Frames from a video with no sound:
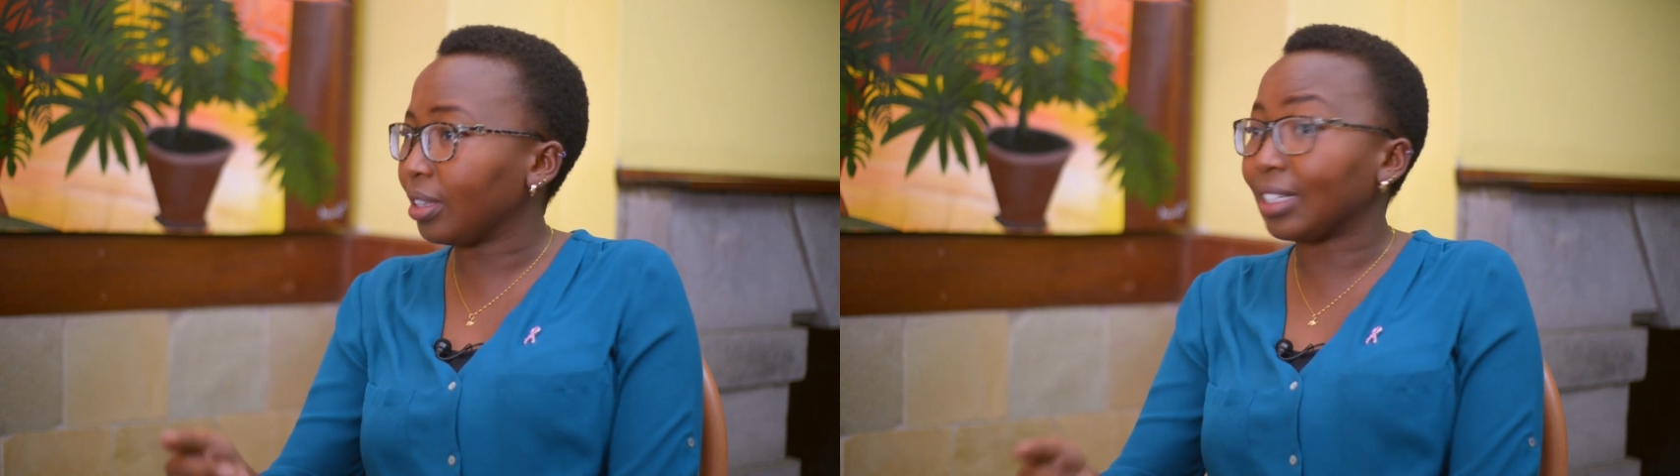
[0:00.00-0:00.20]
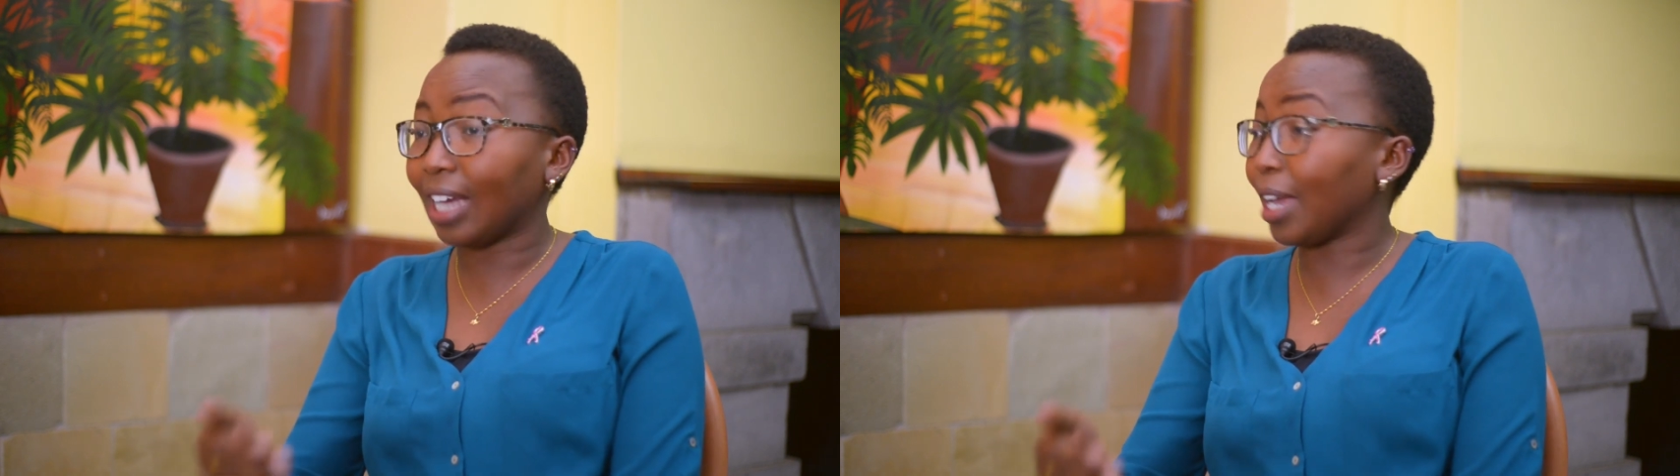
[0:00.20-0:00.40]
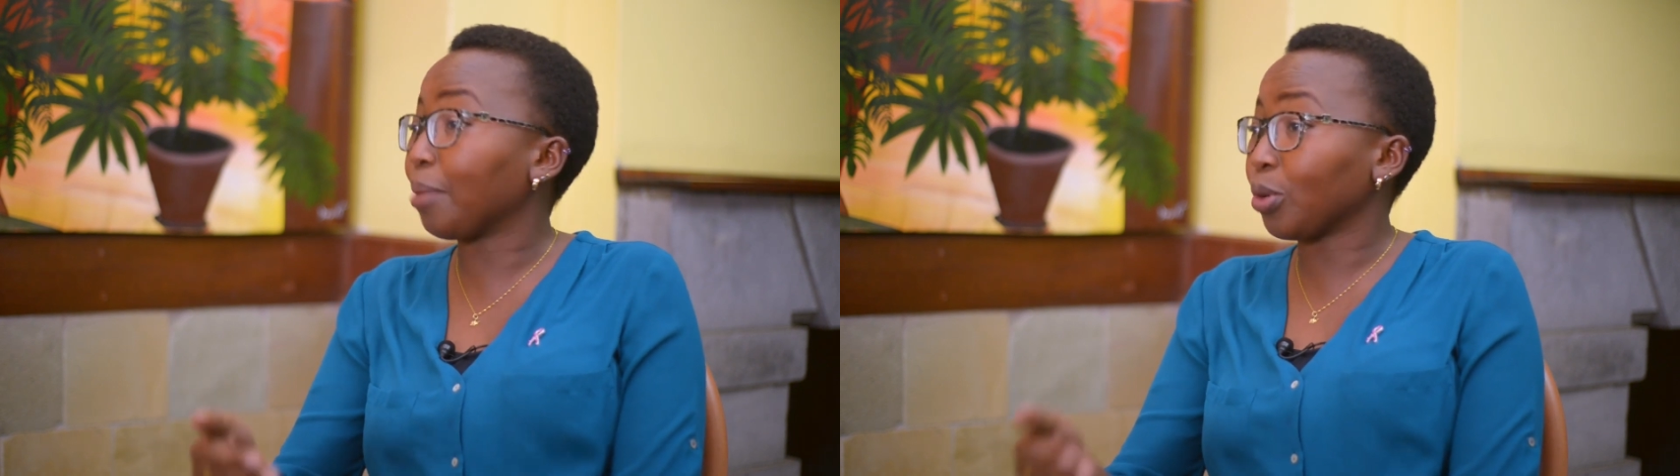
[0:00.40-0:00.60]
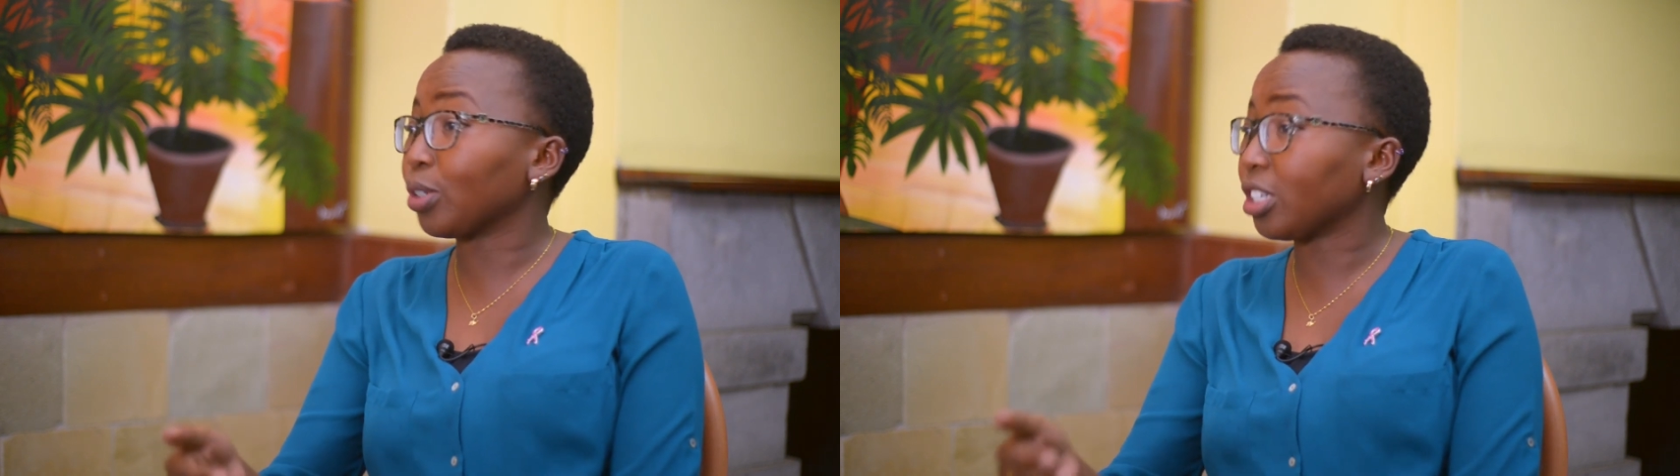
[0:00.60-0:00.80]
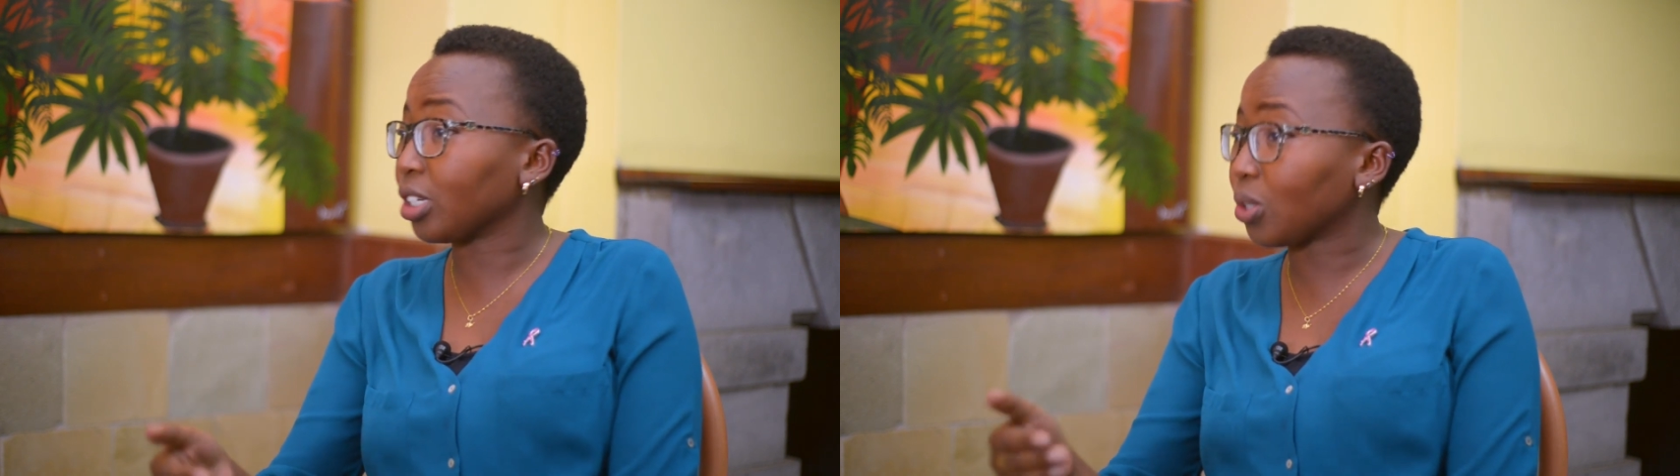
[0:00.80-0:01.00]
that I am
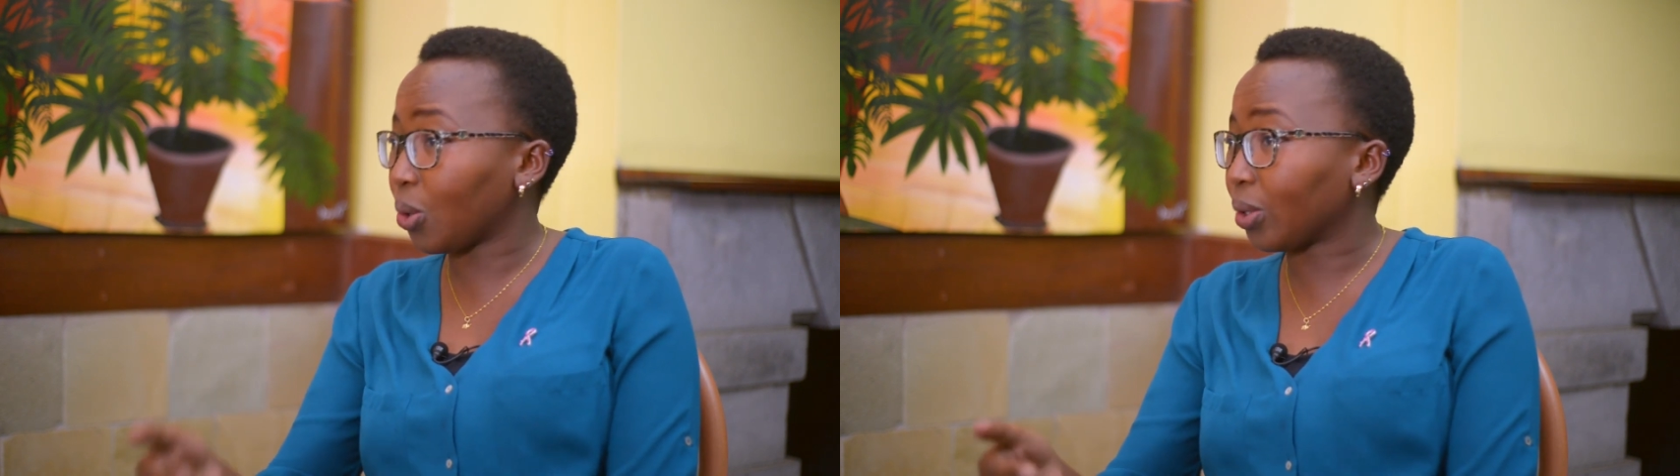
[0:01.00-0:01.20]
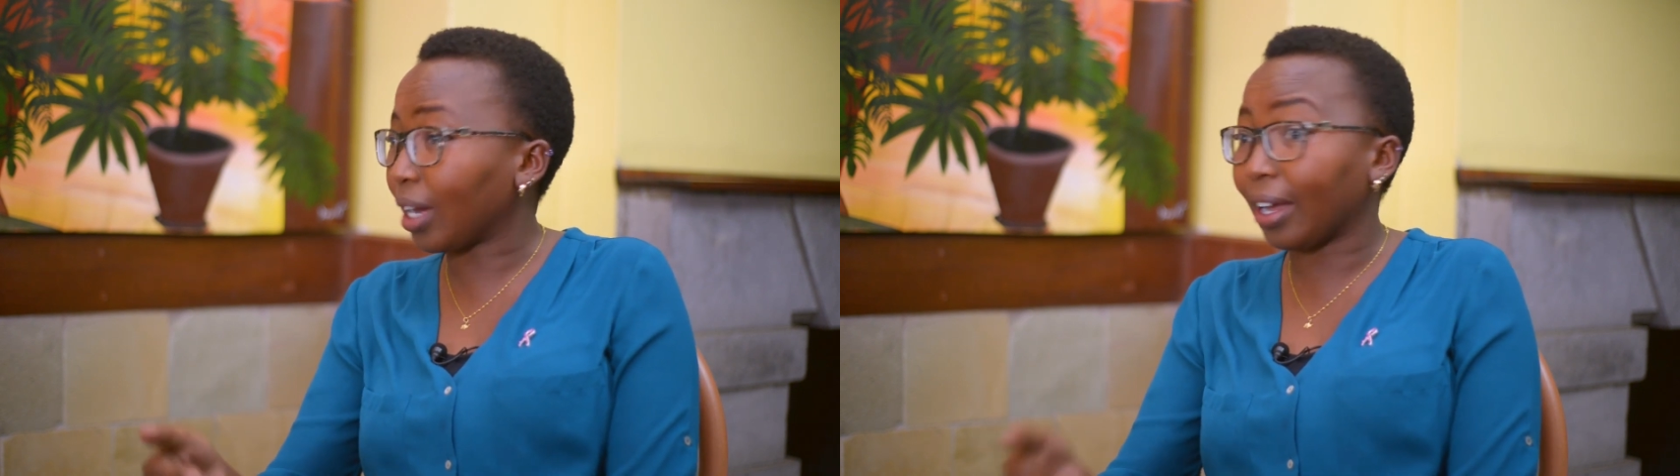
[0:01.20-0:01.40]
not yet gone.